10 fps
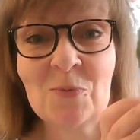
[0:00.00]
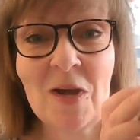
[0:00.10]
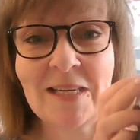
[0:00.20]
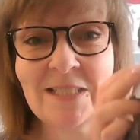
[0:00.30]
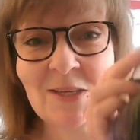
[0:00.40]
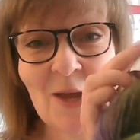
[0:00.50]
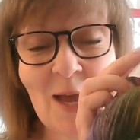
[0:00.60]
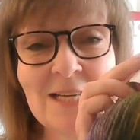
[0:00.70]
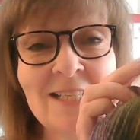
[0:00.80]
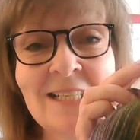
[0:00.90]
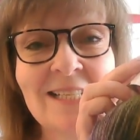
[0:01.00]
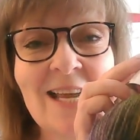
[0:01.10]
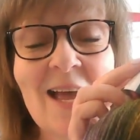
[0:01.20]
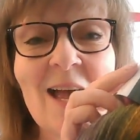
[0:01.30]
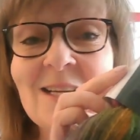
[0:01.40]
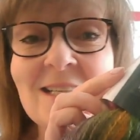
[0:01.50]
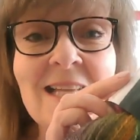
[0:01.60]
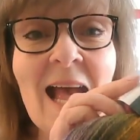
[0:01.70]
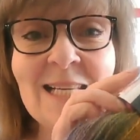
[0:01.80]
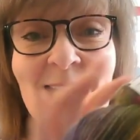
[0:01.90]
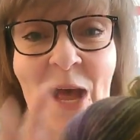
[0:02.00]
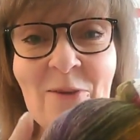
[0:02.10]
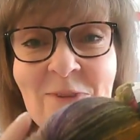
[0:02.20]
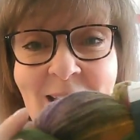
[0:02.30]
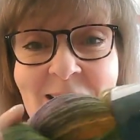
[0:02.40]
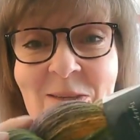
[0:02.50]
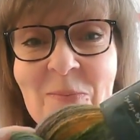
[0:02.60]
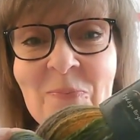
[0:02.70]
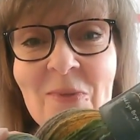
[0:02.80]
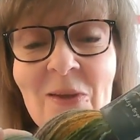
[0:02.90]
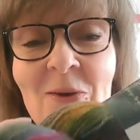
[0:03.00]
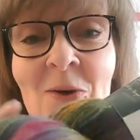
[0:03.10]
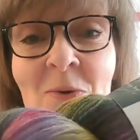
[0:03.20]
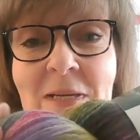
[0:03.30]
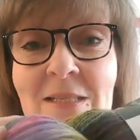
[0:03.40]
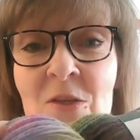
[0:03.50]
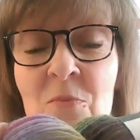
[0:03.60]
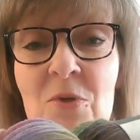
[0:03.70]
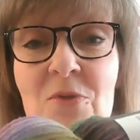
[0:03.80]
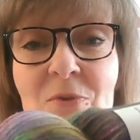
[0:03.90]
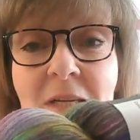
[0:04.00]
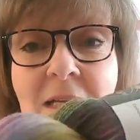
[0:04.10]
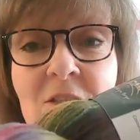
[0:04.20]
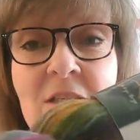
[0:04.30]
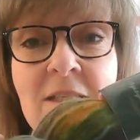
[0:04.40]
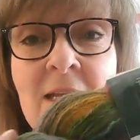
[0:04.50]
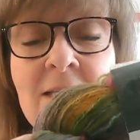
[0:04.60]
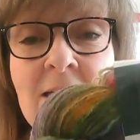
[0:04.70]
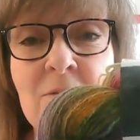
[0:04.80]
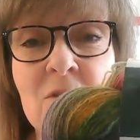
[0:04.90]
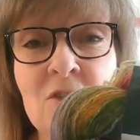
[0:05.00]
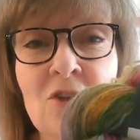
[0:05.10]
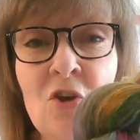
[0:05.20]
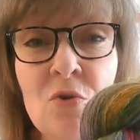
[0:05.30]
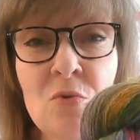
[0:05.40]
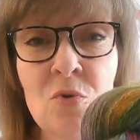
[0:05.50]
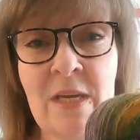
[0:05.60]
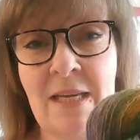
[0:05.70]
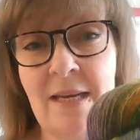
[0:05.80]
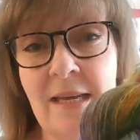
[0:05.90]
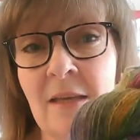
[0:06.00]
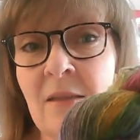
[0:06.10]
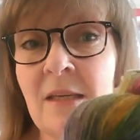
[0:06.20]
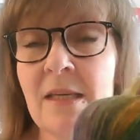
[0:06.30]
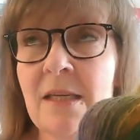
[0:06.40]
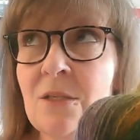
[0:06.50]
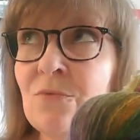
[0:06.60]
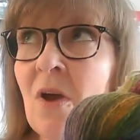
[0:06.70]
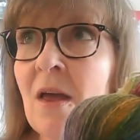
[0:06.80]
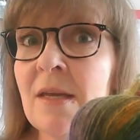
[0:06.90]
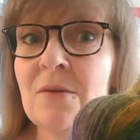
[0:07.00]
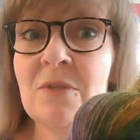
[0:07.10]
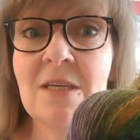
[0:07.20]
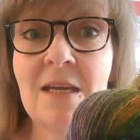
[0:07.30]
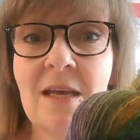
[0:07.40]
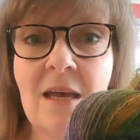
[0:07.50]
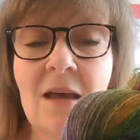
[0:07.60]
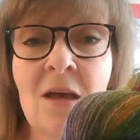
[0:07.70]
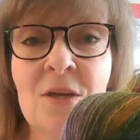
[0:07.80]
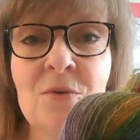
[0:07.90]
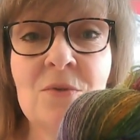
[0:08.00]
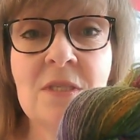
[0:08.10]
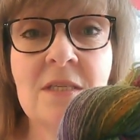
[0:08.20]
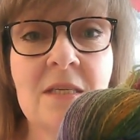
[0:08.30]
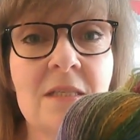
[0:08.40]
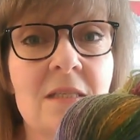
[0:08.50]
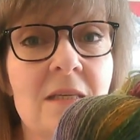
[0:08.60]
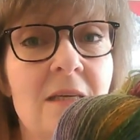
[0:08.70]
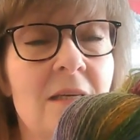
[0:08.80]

White. I just, I just had to have it oh it's so beautiful and she sent it out so quickly I think it arrived I ordered it